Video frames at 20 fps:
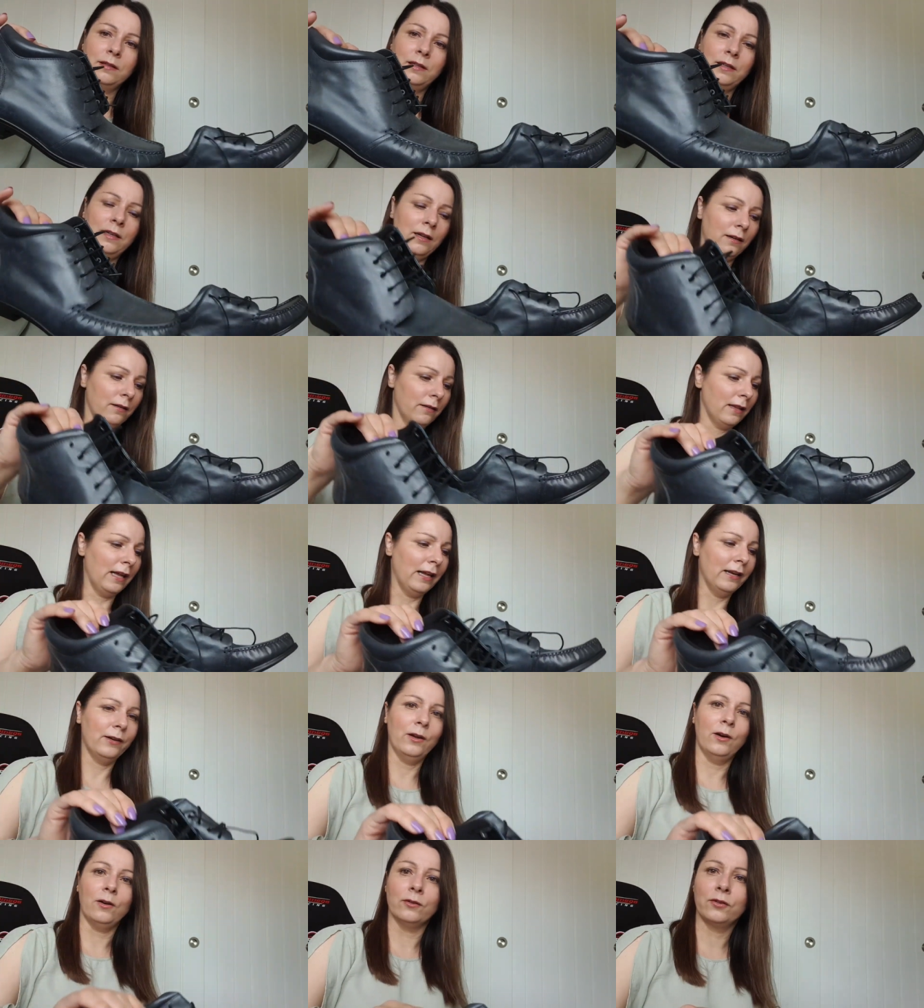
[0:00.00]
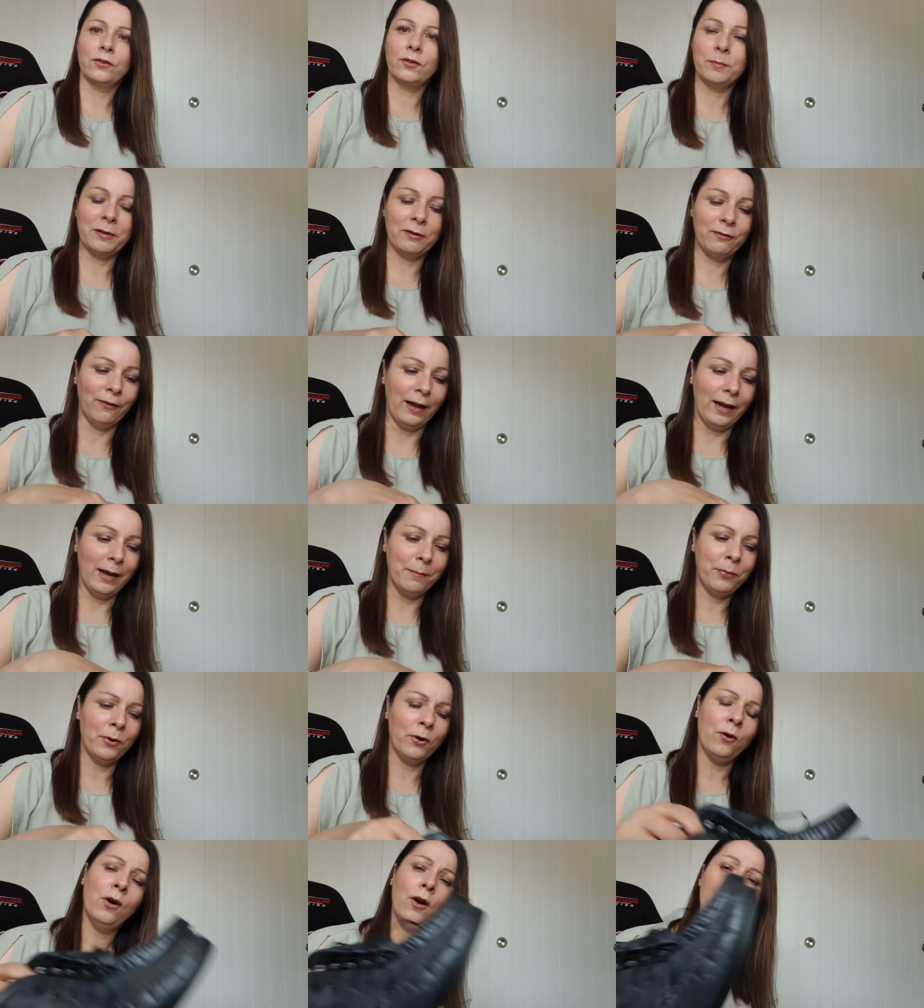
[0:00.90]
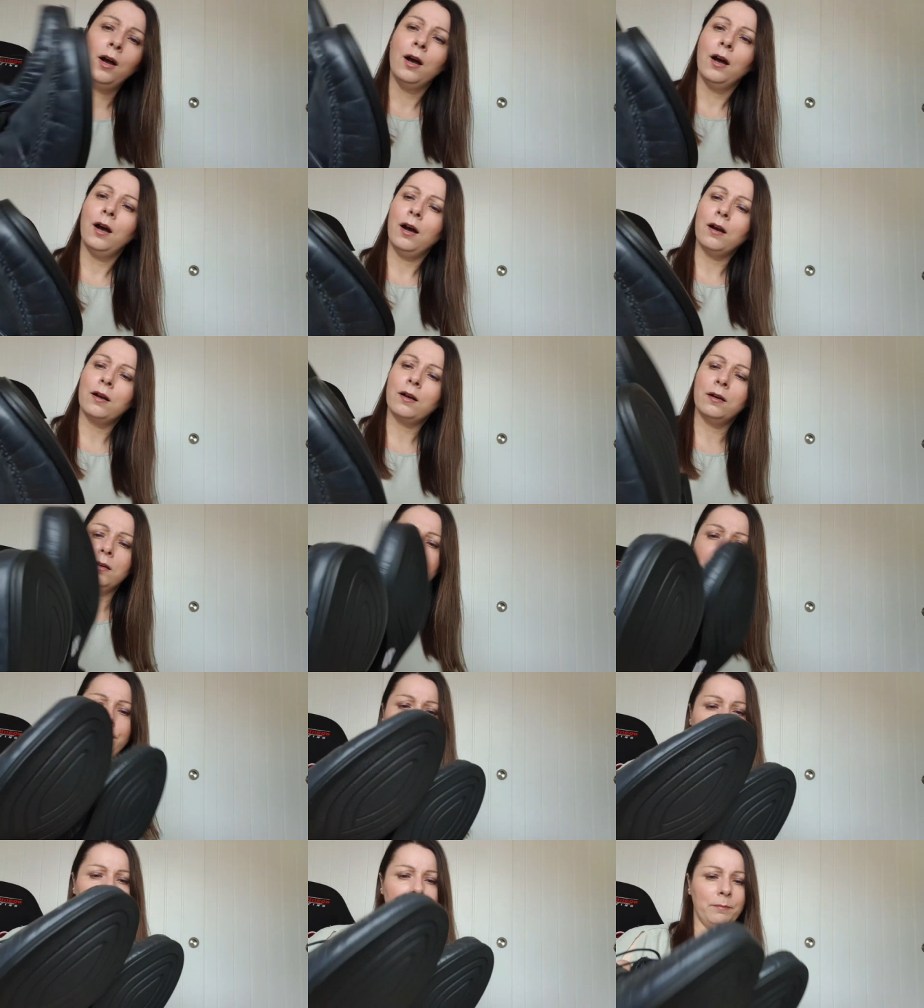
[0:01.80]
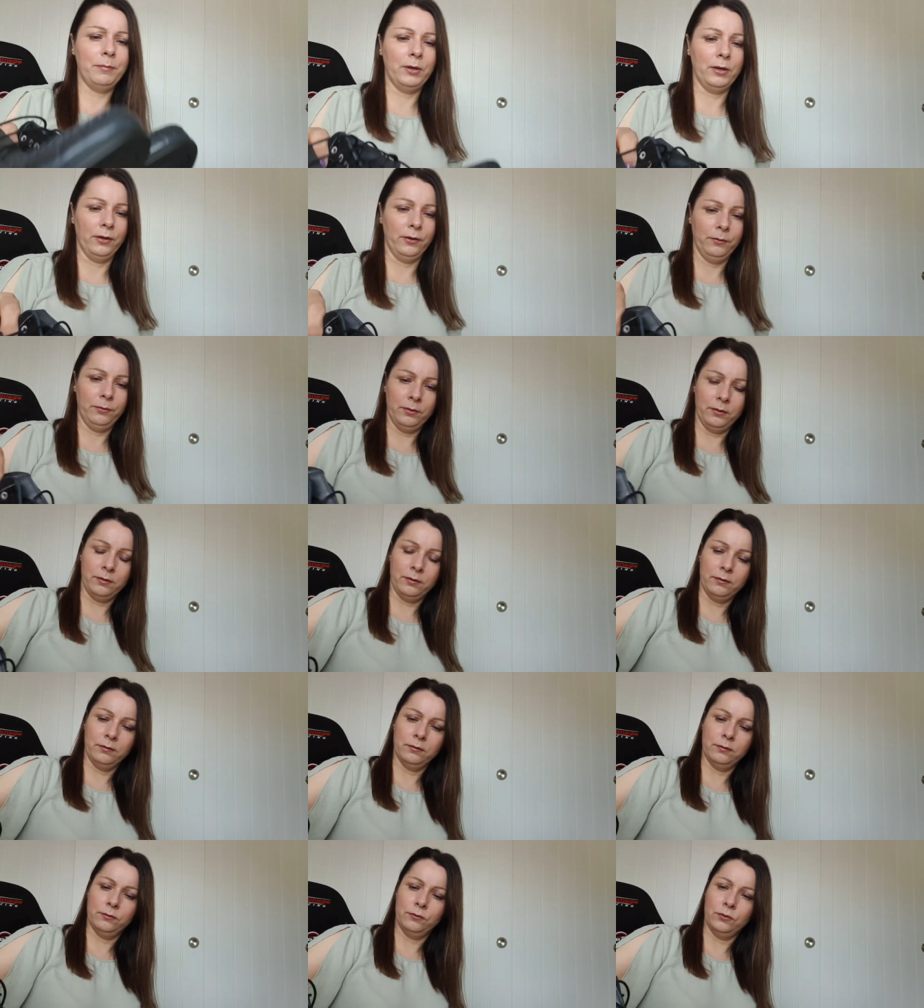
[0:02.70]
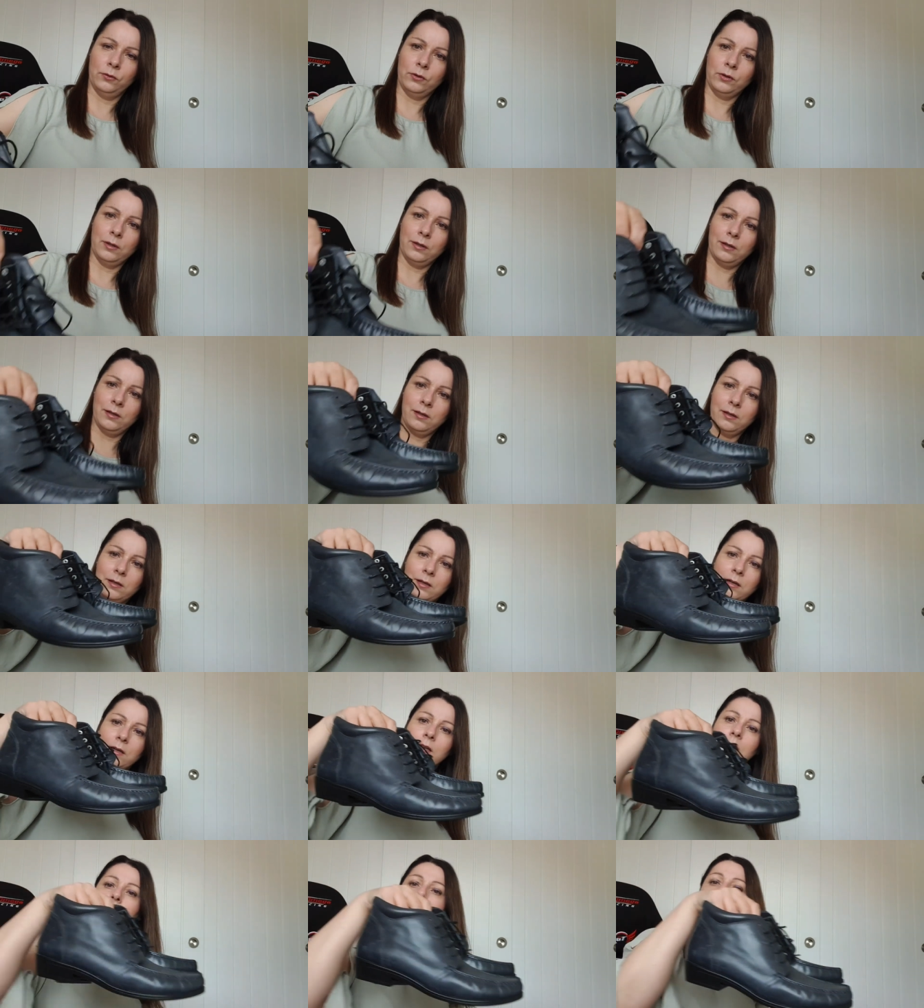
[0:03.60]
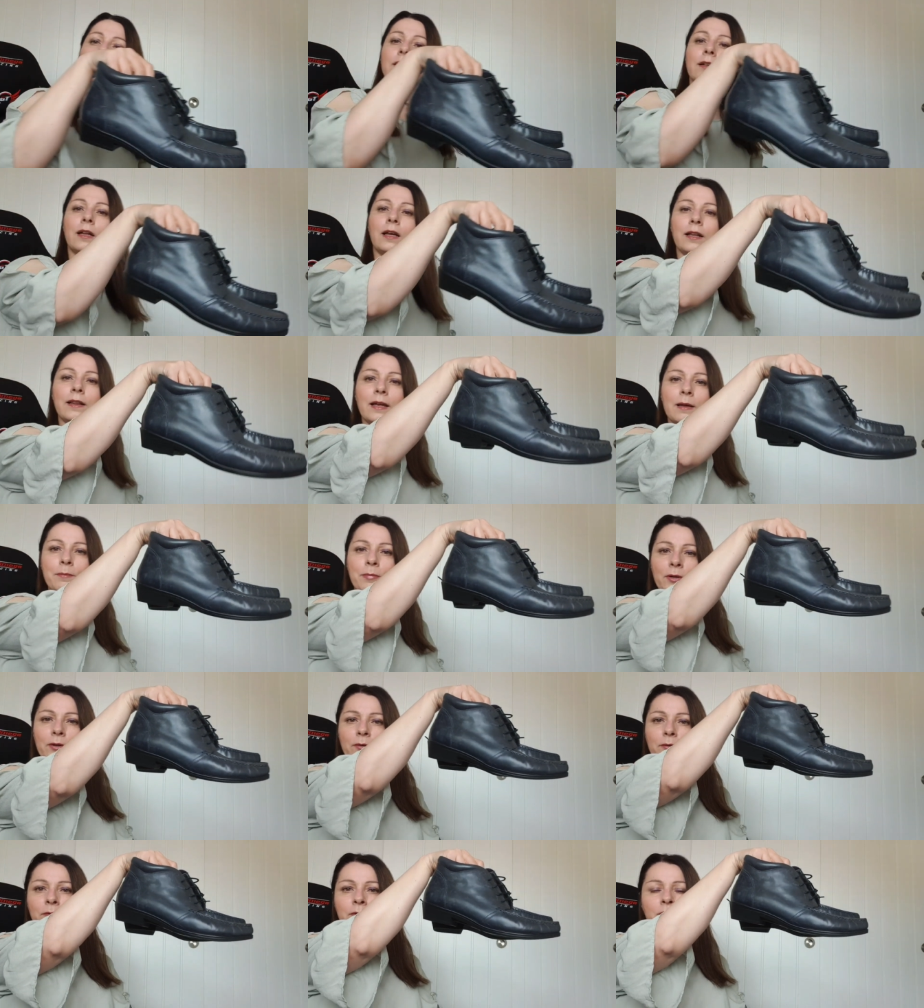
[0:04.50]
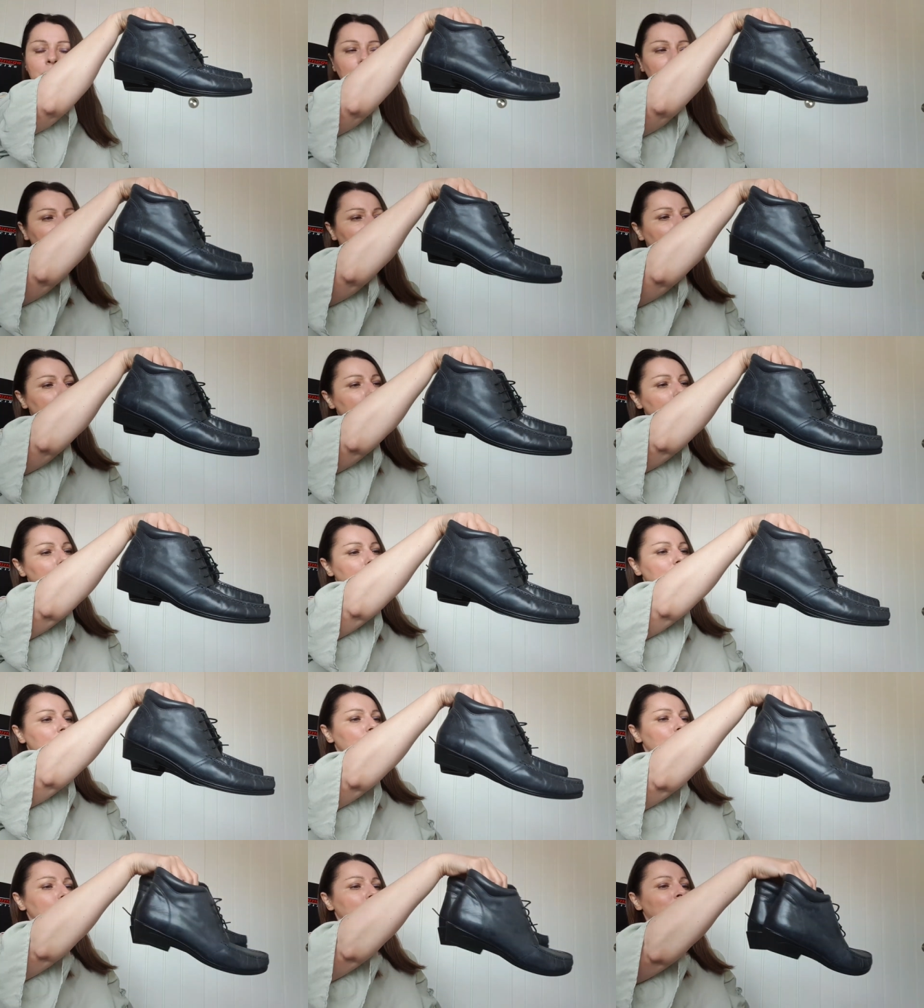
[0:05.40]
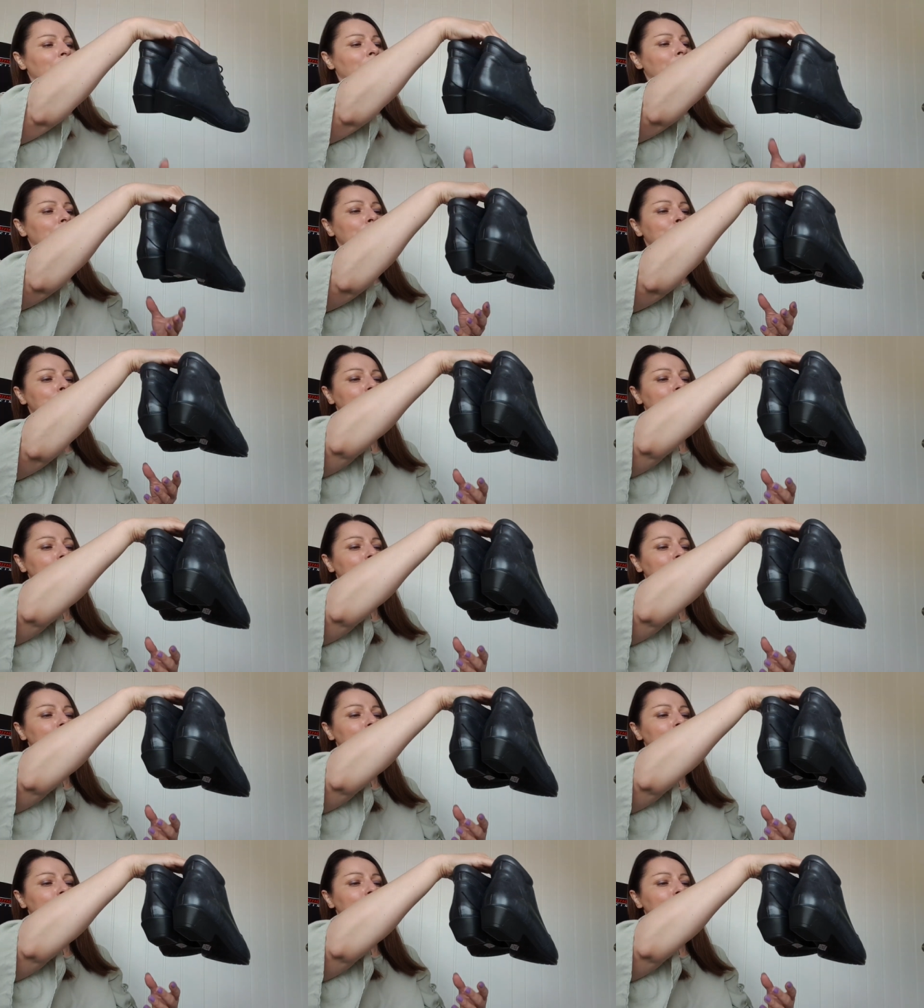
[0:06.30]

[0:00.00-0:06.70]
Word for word: they're not that nice to be fair but I, I think they're blue I can't I don't know they blue after I see